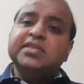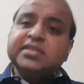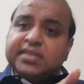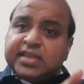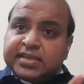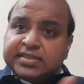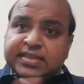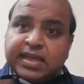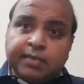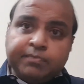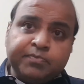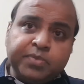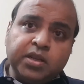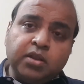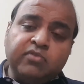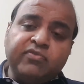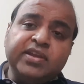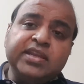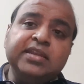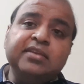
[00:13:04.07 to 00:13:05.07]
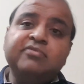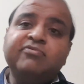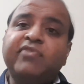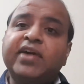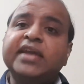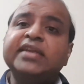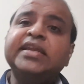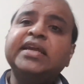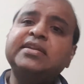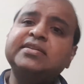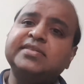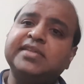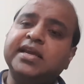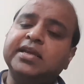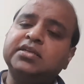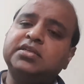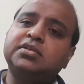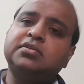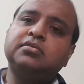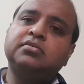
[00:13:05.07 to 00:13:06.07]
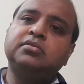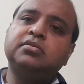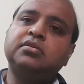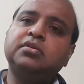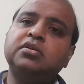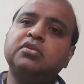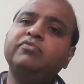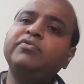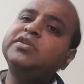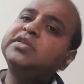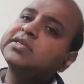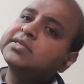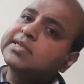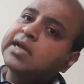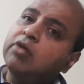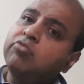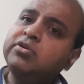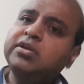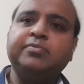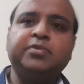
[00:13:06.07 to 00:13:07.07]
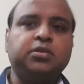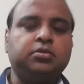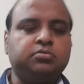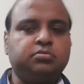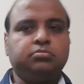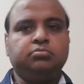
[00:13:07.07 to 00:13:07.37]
is the example of an infinite set which is countable.